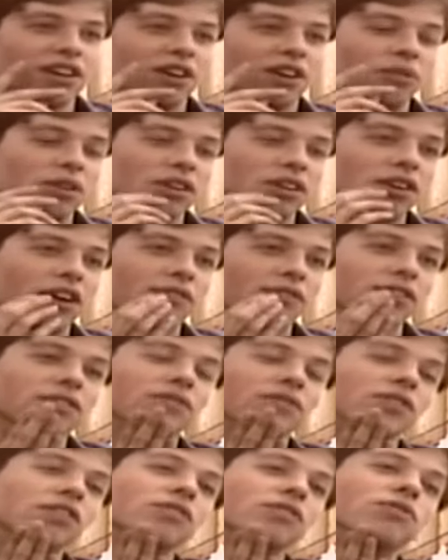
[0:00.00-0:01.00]
we often
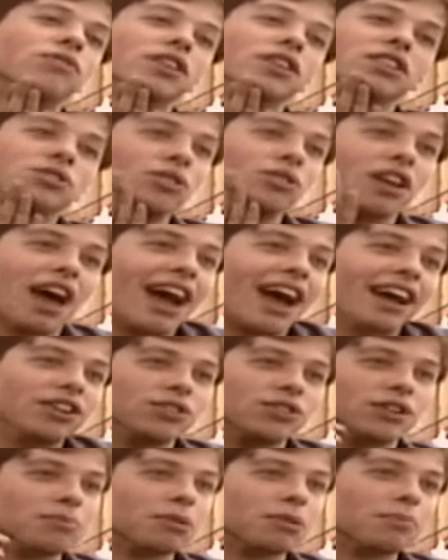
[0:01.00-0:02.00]
feel free to lie
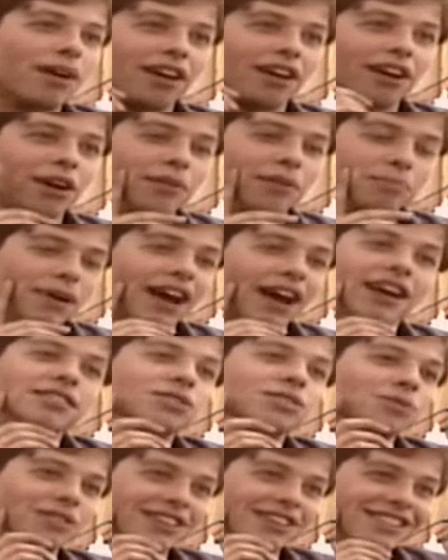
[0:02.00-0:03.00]
to him about our
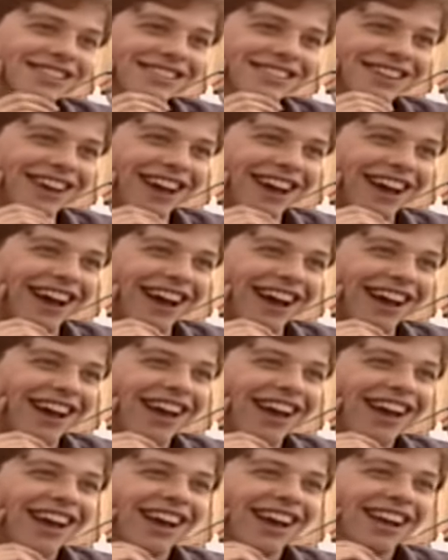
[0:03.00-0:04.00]
past ones.
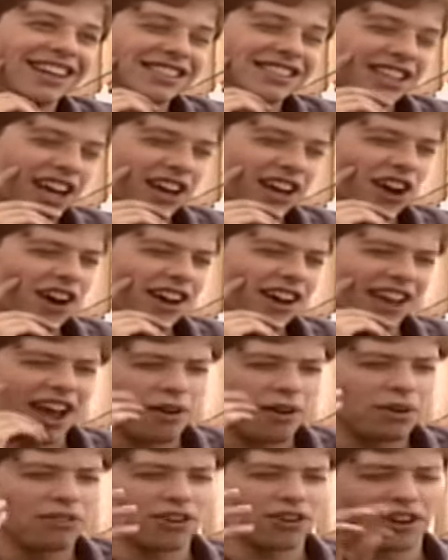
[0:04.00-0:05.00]
it's like, oh yeah,
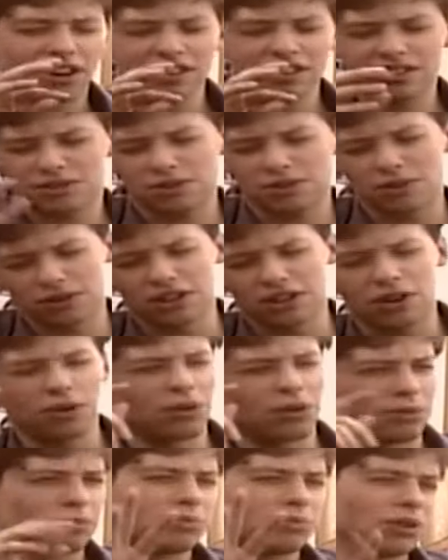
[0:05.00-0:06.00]
we rehearsed, you
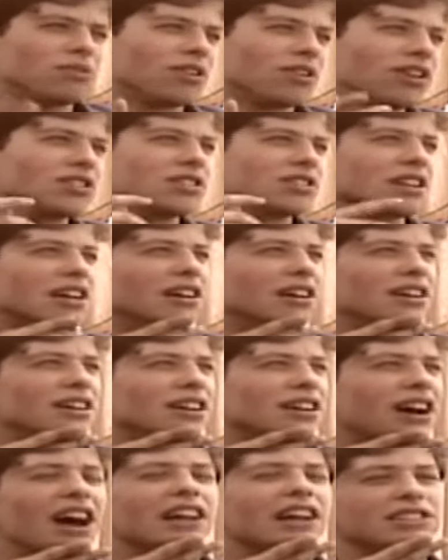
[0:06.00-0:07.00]
know, we, we rehearse in a, in
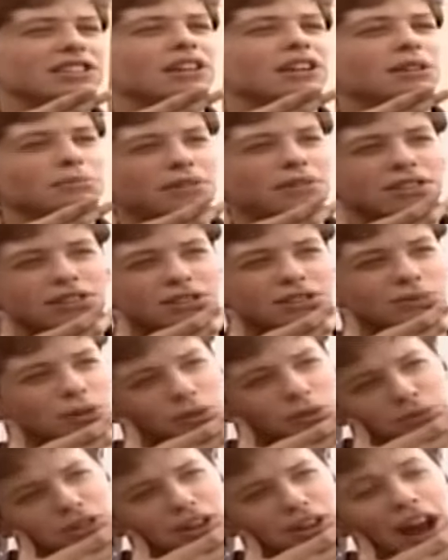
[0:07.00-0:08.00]
a hot tub is where
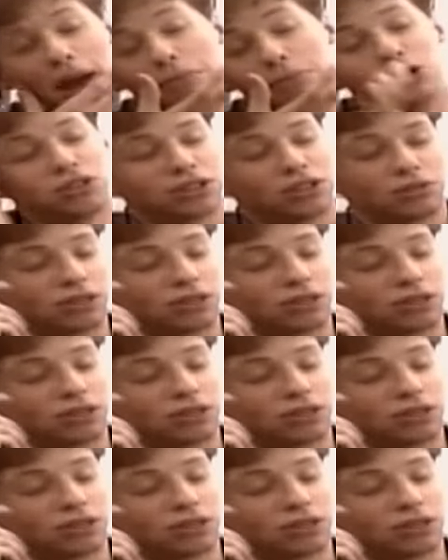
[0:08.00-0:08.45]
we, I'm used to